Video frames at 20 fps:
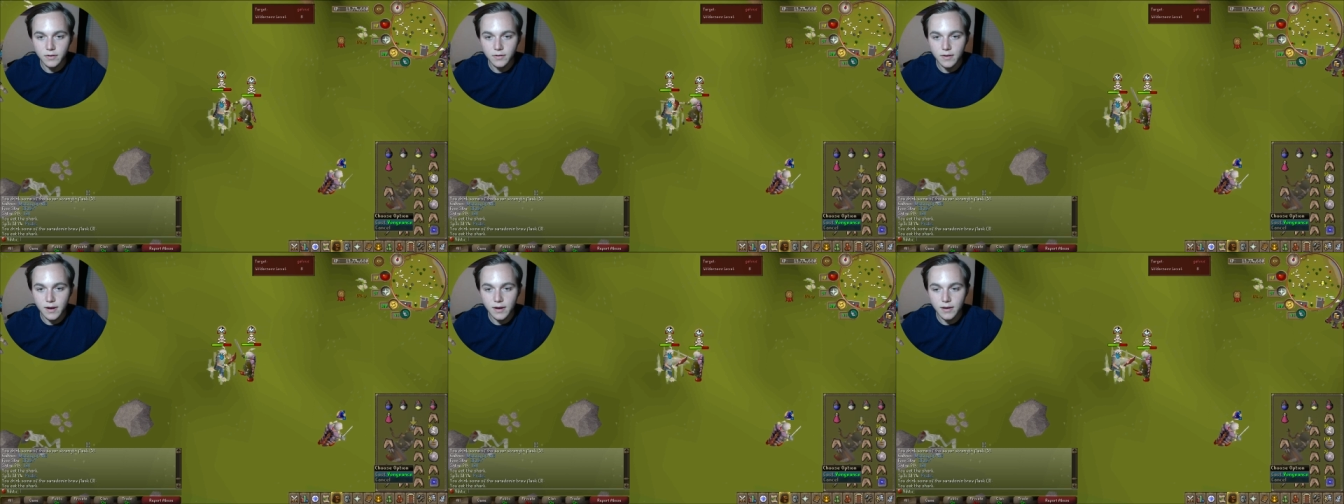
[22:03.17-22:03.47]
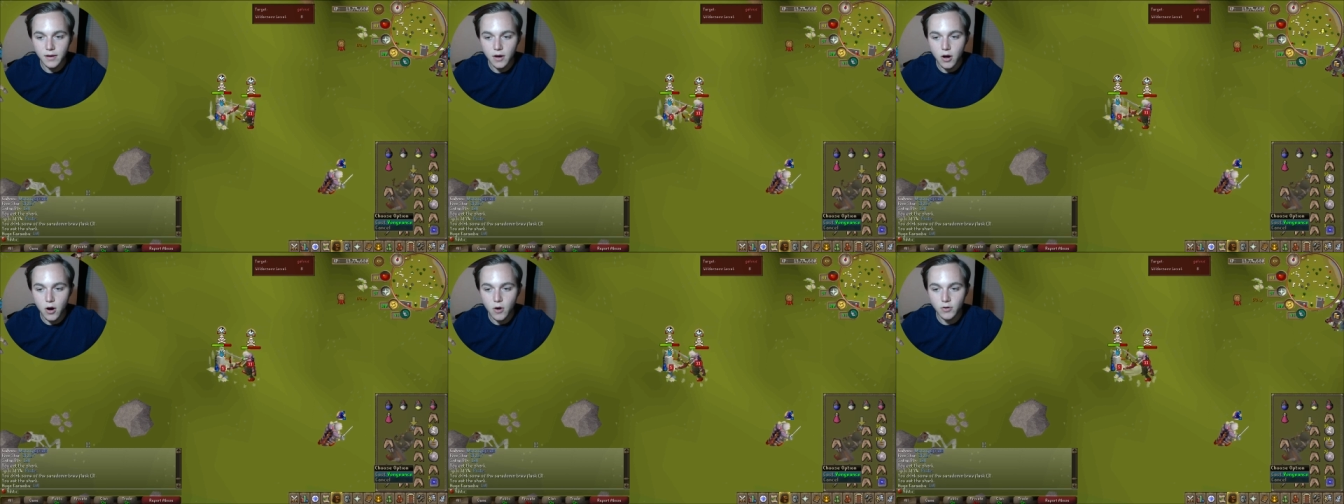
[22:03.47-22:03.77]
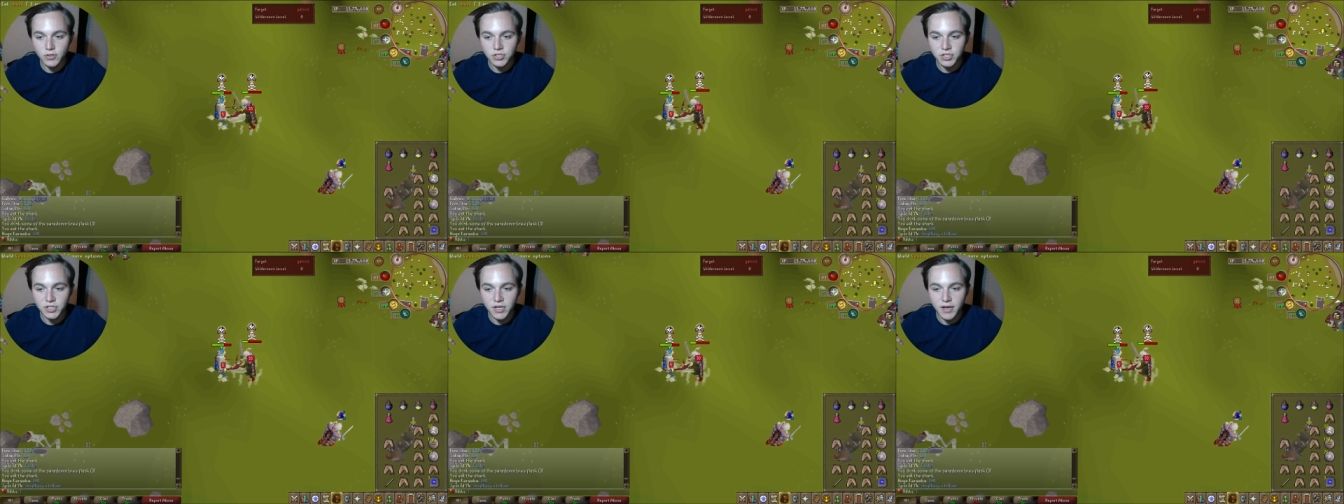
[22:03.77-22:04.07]
Alright.
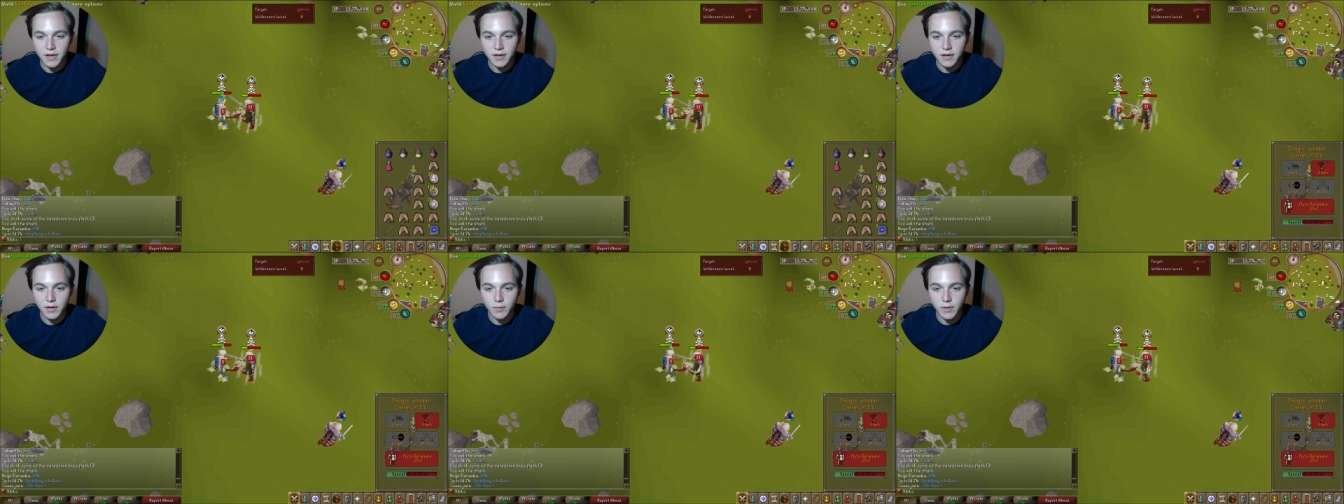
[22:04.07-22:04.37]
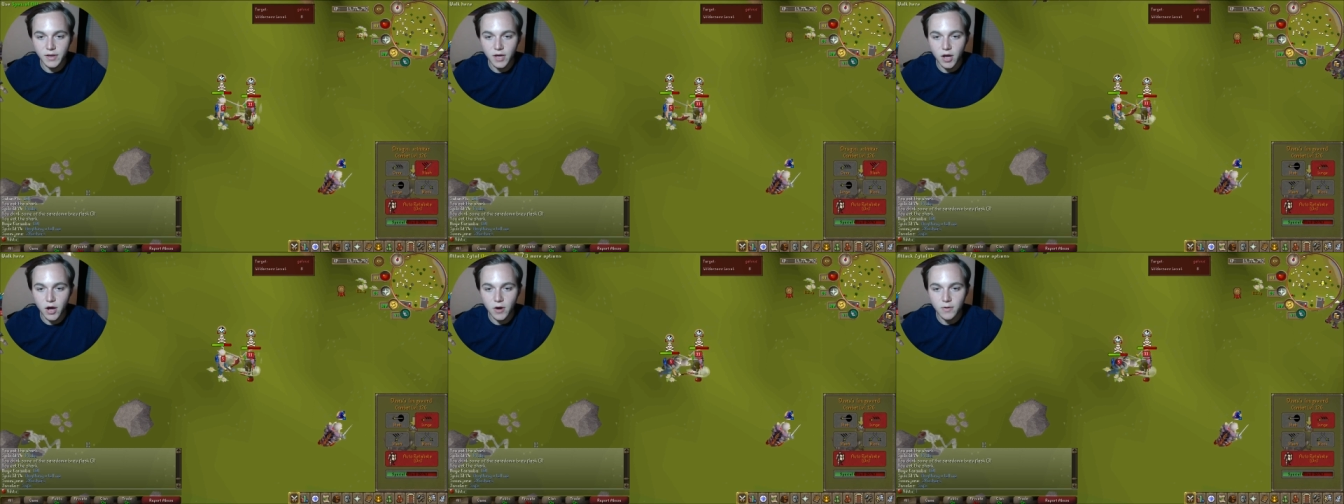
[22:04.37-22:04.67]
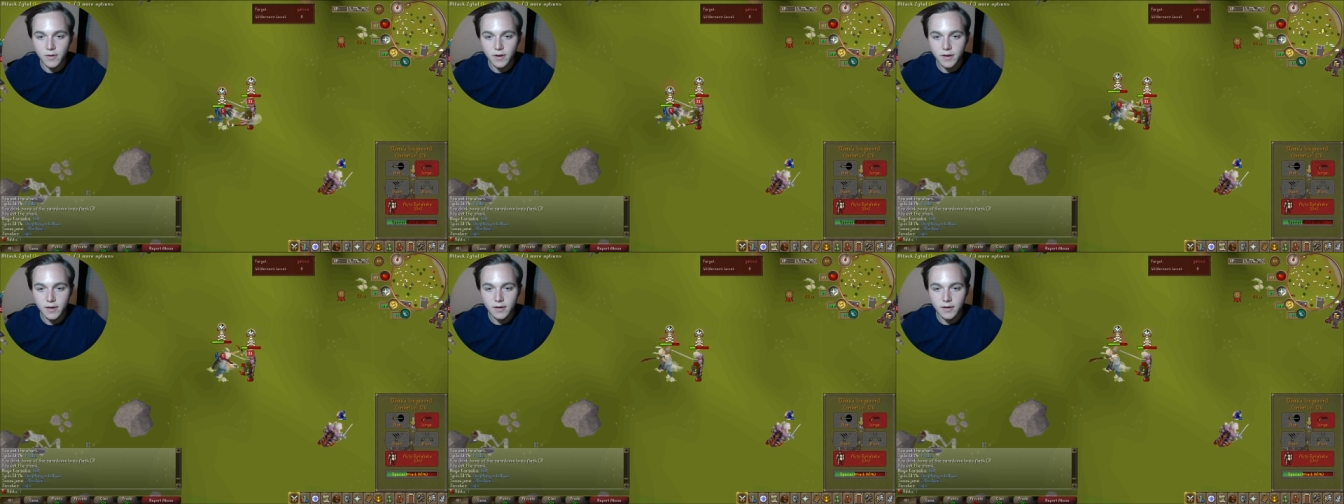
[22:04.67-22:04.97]
Oh, shit. Here we
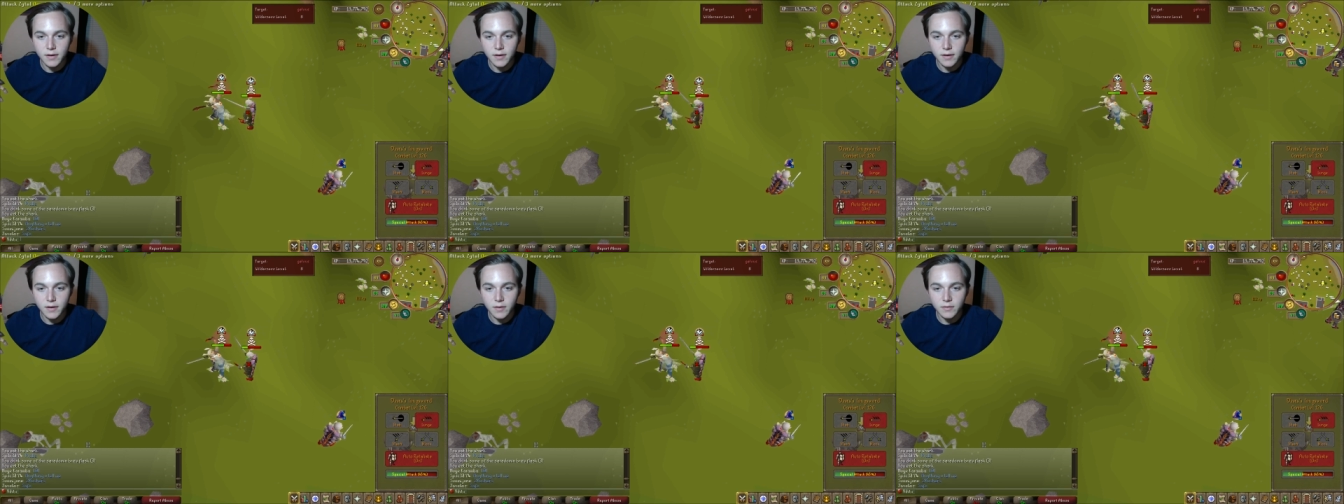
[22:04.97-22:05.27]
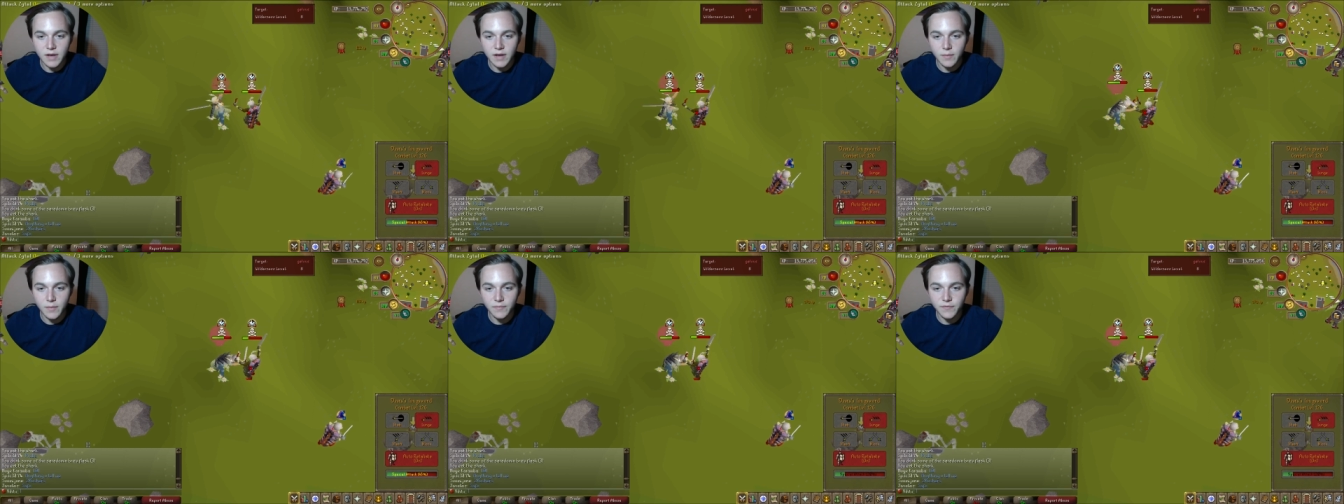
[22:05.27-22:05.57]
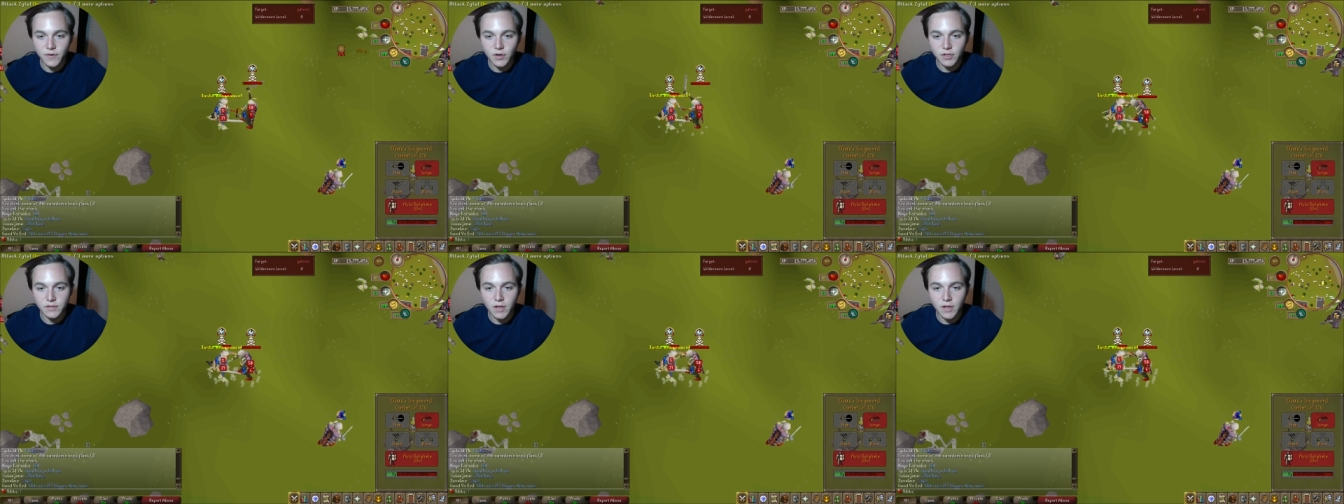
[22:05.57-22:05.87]
go.
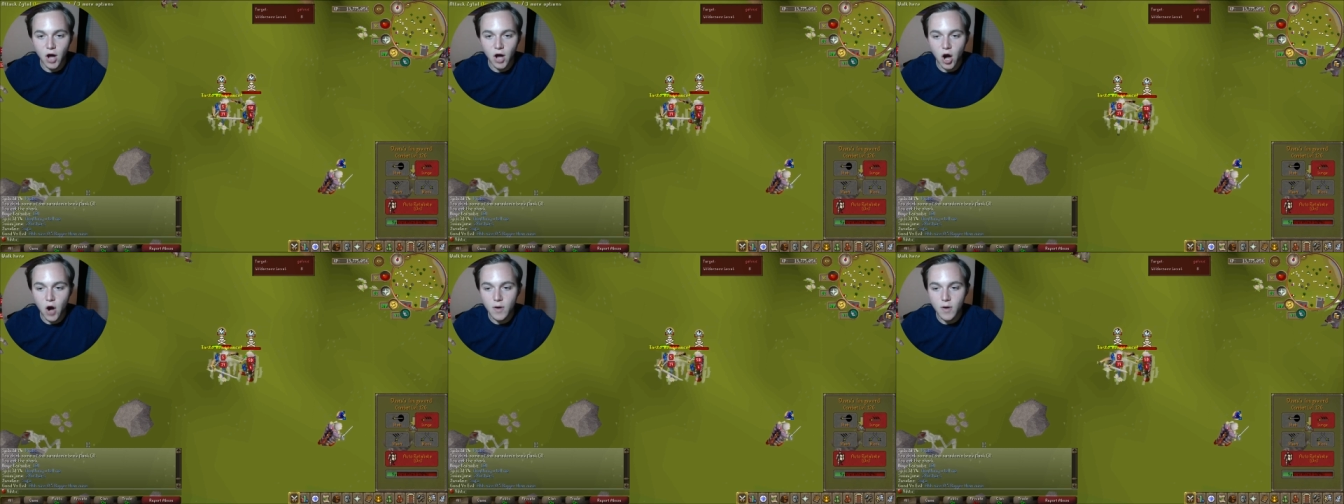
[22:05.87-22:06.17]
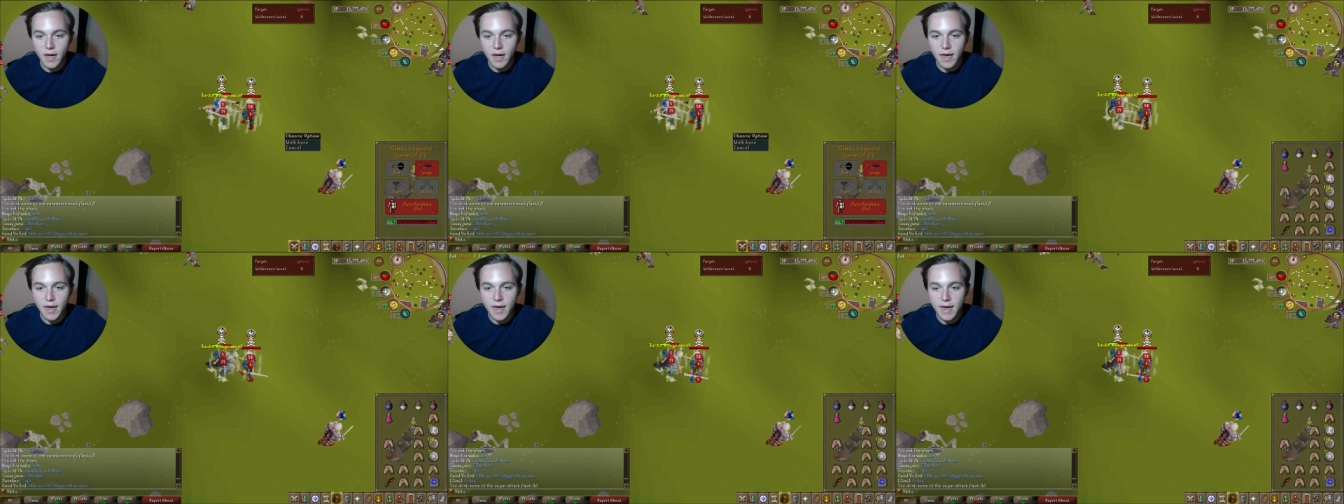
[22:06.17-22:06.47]
Time for- Oh,